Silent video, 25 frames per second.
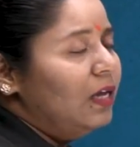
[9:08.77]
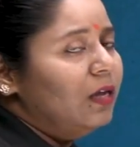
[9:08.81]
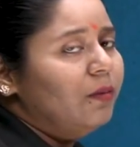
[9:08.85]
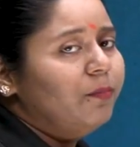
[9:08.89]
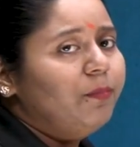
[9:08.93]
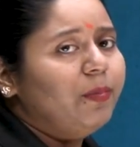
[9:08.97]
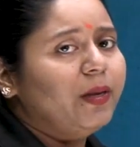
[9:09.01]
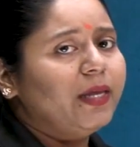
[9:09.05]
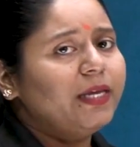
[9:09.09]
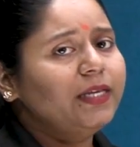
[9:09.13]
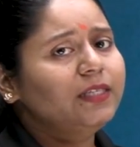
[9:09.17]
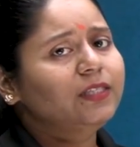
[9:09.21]

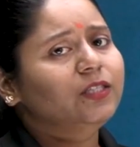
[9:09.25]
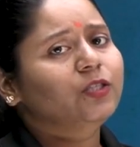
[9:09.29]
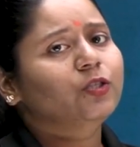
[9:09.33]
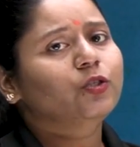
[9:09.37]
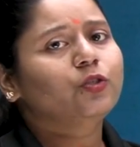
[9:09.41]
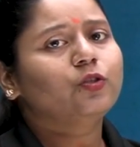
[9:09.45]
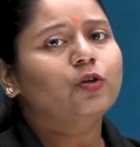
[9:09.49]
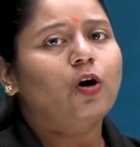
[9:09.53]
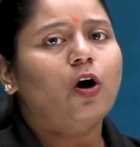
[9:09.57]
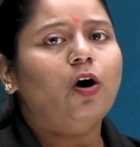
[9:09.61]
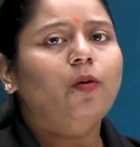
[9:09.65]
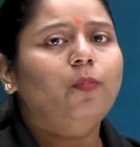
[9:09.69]
Please
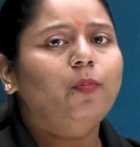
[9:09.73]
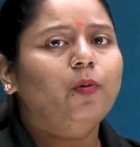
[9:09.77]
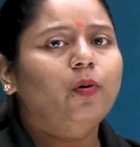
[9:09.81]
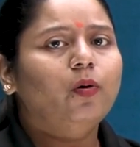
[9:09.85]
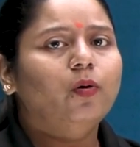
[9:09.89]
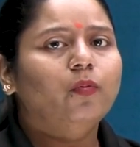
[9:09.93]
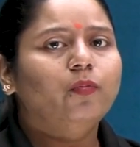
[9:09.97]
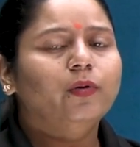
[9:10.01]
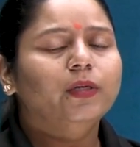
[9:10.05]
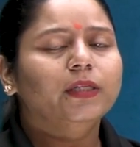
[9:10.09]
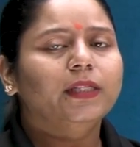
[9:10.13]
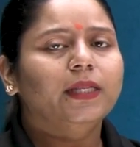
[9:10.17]
stop
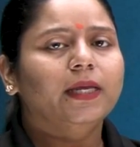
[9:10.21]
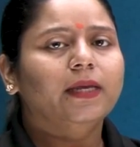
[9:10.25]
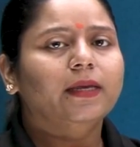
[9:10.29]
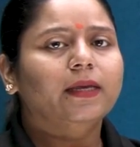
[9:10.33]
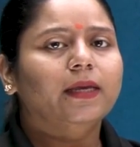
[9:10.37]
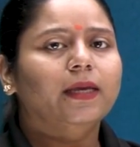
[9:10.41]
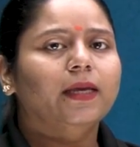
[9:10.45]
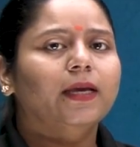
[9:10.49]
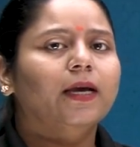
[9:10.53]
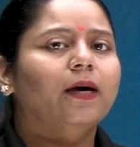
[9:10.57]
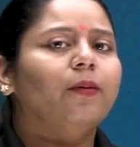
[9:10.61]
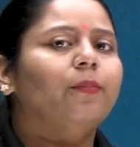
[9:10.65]

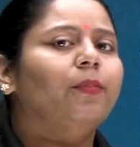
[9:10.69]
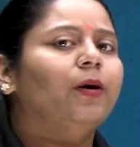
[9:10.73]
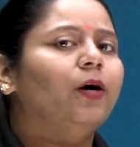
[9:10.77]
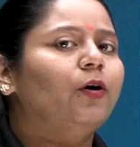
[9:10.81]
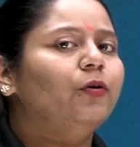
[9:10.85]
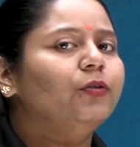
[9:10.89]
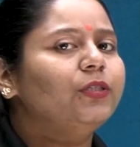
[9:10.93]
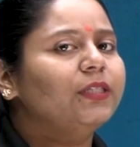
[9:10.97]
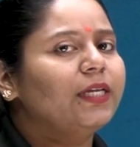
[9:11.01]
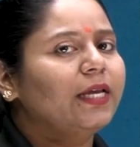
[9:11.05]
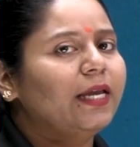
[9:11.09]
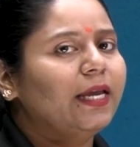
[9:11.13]
overthinking
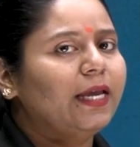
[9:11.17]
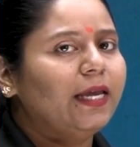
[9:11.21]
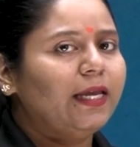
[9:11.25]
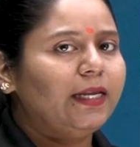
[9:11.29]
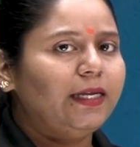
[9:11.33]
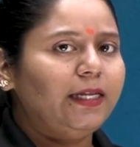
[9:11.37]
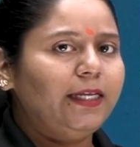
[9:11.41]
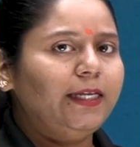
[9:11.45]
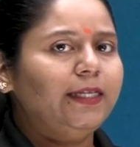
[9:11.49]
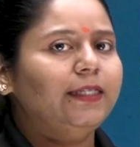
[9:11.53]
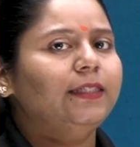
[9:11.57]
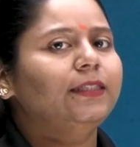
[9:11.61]
about
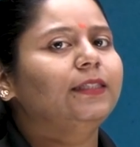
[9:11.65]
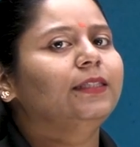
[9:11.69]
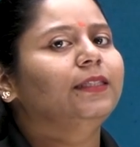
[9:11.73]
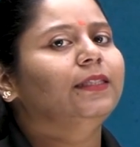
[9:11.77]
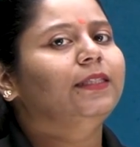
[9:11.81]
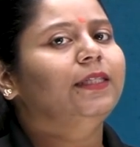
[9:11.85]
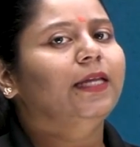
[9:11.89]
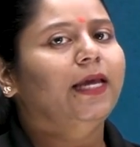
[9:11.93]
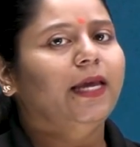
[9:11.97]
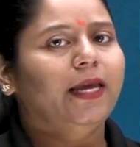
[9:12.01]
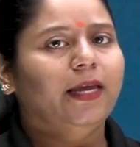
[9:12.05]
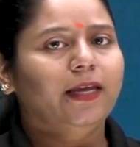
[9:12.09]

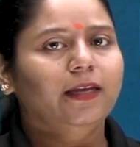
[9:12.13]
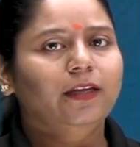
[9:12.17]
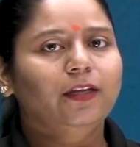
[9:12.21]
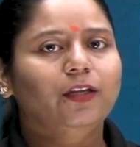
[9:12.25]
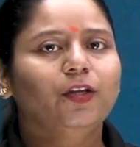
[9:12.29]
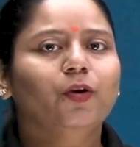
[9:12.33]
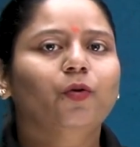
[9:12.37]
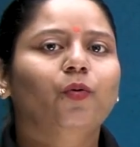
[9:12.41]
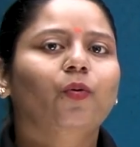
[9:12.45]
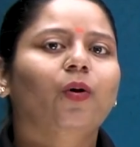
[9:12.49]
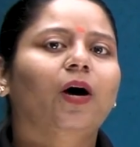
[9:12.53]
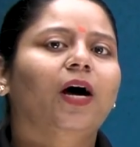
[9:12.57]
anything
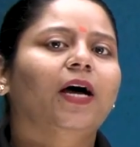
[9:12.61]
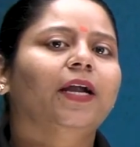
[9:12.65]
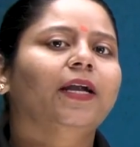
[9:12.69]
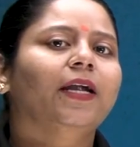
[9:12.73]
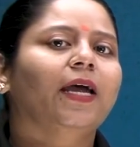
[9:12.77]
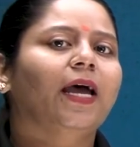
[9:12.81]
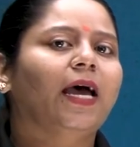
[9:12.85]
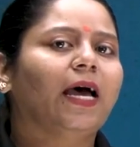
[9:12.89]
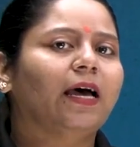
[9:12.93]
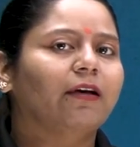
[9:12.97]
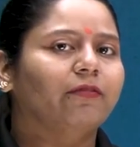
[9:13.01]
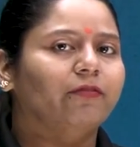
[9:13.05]
you are
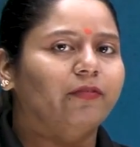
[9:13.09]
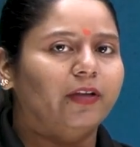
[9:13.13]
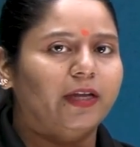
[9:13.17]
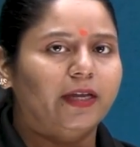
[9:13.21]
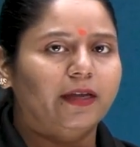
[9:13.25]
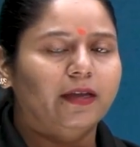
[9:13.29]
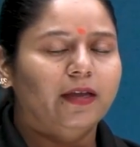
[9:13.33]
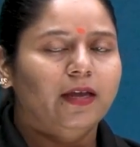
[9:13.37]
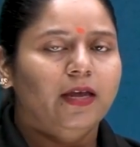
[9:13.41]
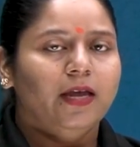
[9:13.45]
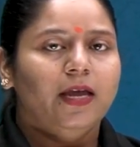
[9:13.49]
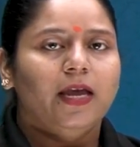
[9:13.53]

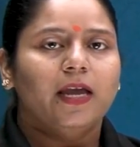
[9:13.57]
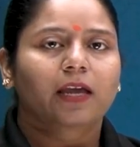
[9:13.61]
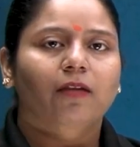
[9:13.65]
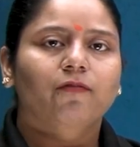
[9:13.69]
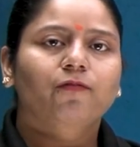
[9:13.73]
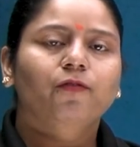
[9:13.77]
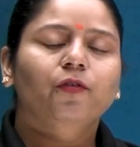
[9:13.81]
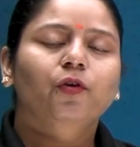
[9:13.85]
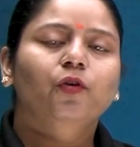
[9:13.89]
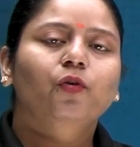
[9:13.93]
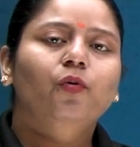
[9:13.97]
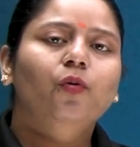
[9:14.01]
having.
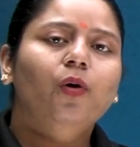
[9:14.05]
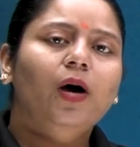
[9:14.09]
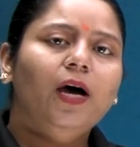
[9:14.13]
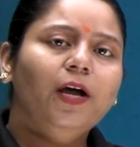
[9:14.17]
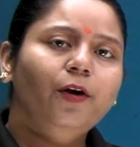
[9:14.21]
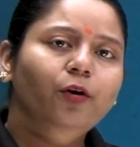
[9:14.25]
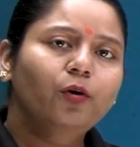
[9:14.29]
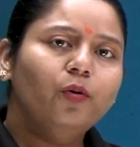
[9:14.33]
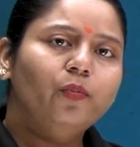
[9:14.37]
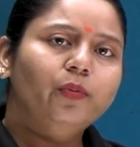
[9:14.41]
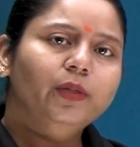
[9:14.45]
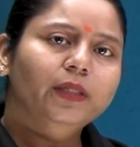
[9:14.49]
If you are
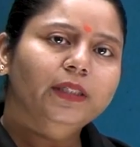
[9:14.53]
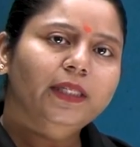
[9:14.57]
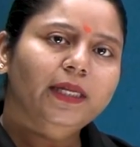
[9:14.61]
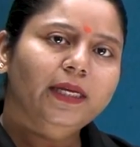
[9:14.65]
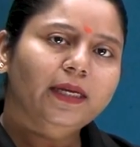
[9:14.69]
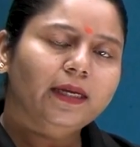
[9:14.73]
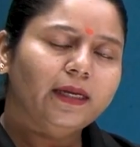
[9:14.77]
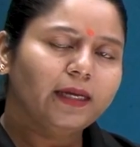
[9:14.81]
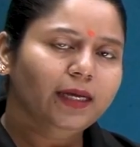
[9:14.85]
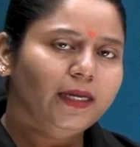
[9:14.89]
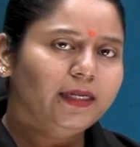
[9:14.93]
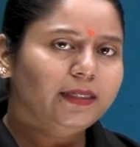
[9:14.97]

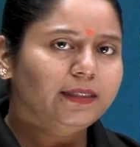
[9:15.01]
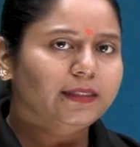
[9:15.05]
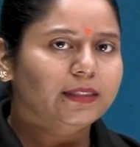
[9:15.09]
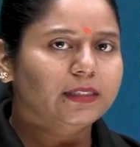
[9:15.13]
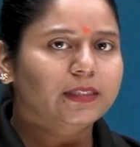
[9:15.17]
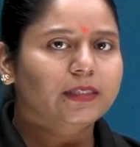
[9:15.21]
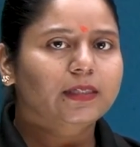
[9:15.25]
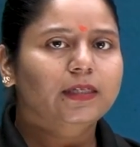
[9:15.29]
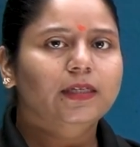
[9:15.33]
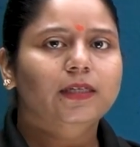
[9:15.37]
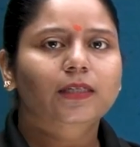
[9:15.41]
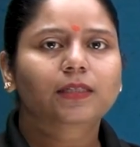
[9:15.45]
overthinking,
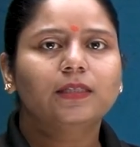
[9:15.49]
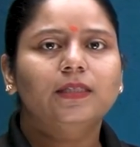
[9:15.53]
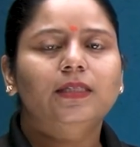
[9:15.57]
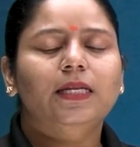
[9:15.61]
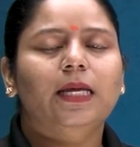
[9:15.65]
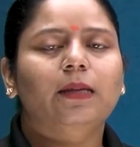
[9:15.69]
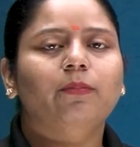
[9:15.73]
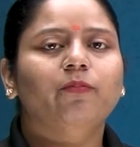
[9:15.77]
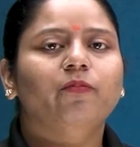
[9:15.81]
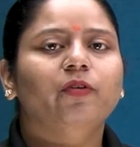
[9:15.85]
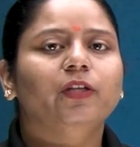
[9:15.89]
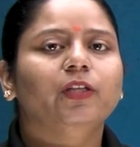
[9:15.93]
discuss
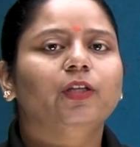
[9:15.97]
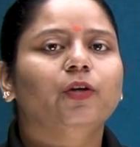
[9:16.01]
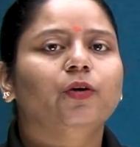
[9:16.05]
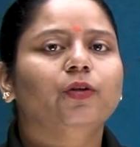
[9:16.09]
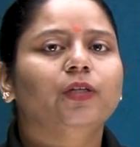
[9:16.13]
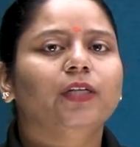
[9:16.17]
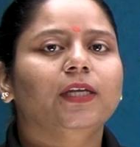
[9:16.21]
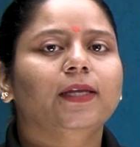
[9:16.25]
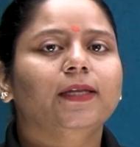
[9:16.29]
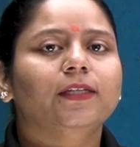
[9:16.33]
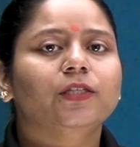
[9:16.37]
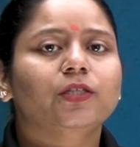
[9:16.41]
them with your
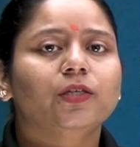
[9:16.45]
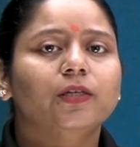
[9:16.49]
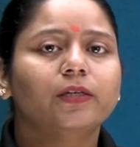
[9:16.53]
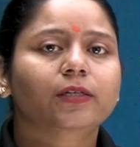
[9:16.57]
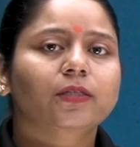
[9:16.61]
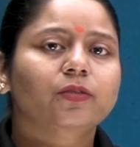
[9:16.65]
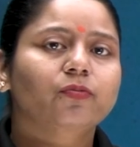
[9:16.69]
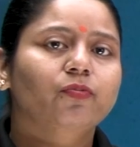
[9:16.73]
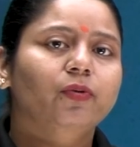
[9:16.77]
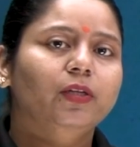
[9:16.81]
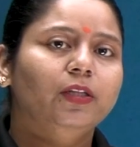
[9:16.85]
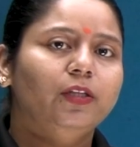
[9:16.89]

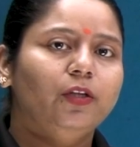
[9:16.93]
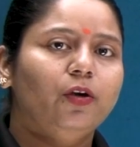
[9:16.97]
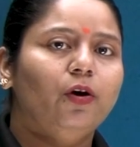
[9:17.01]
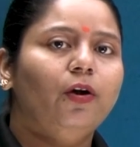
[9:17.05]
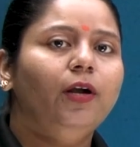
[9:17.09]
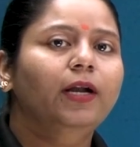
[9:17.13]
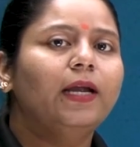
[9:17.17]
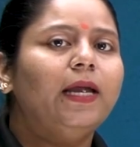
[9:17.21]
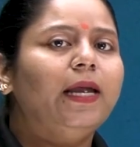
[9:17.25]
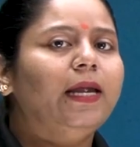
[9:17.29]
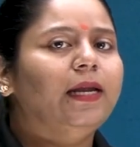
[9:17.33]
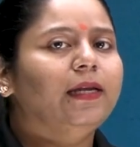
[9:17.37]
teachers, with your
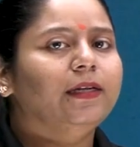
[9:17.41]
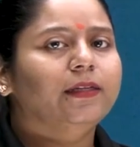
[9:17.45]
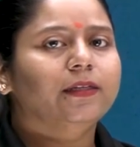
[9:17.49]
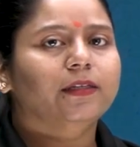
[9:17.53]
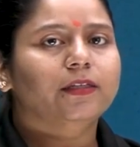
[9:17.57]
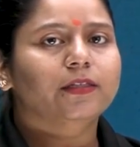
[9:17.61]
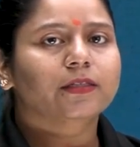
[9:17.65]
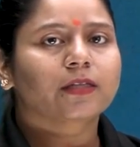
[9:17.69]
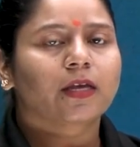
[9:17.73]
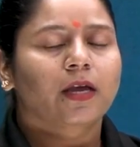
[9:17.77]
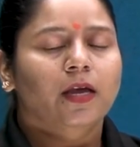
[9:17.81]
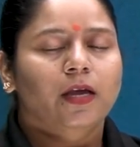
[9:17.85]

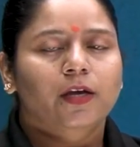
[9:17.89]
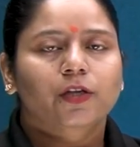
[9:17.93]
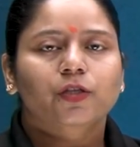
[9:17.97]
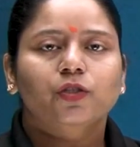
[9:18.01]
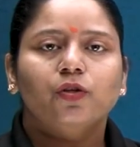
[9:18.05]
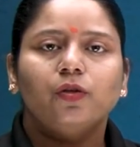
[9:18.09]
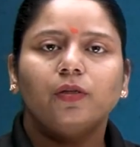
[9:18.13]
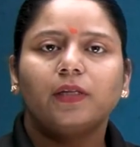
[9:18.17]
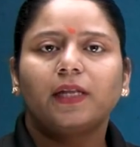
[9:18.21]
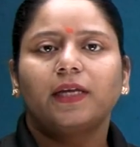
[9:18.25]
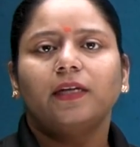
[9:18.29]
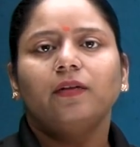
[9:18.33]
elders,
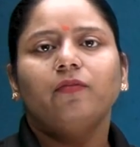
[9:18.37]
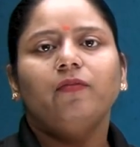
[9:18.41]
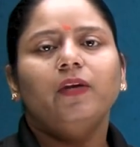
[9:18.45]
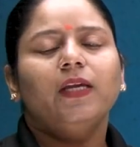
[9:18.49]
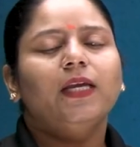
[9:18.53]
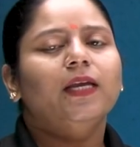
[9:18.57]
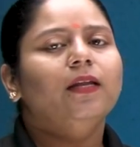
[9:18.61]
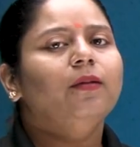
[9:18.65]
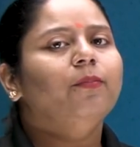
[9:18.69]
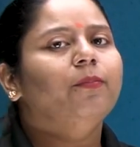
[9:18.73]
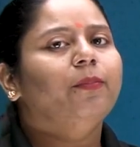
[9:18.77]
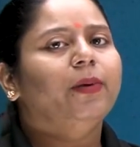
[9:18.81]
so that we
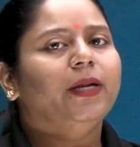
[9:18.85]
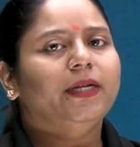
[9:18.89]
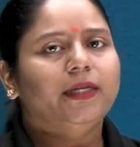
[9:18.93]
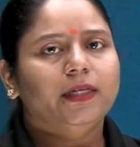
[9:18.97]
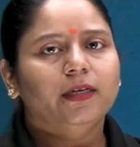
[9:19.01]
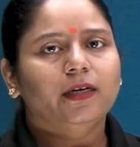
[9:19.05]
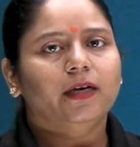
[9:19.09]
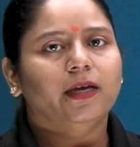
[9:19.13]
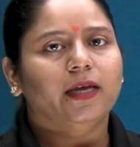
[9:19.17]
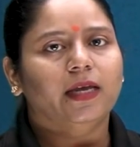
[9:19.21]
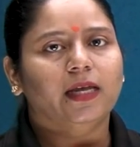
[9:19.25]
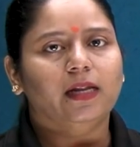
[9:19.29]
can
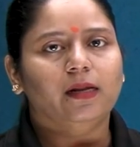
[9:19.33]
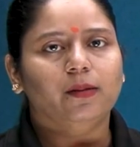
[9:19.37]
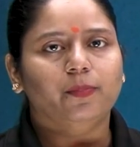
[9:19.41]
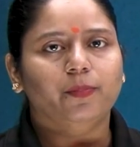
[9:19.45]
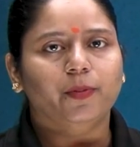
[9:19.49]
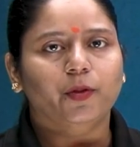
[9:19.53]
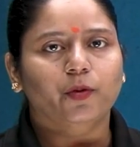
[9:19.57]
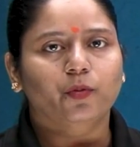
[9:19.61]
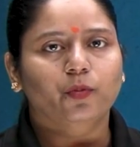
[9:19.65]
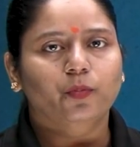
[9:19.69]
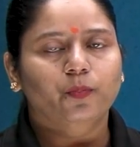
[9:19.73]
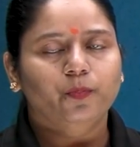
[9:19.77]
better help
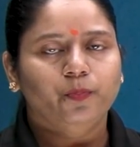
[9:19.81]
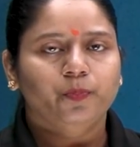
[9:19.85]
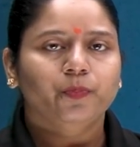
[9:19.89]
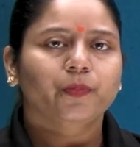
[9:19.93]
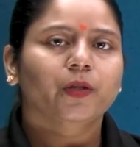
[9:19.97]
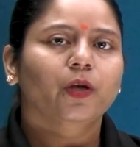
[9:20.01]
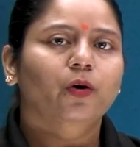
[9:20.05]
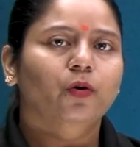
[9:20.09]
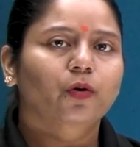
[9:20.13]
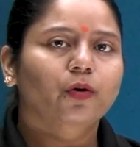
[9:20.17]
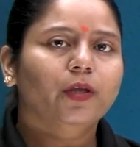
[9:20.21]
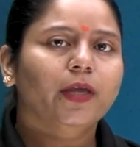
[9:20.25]
you.
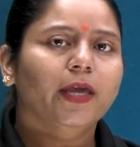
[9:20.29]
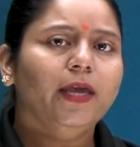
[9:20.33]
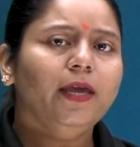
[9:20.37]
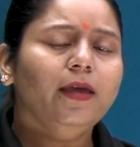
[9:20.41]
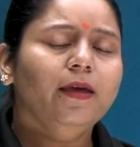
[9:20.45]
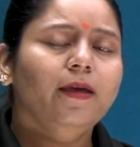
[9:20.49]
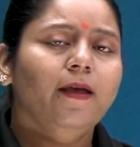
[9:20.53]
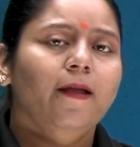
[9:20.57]
Okay?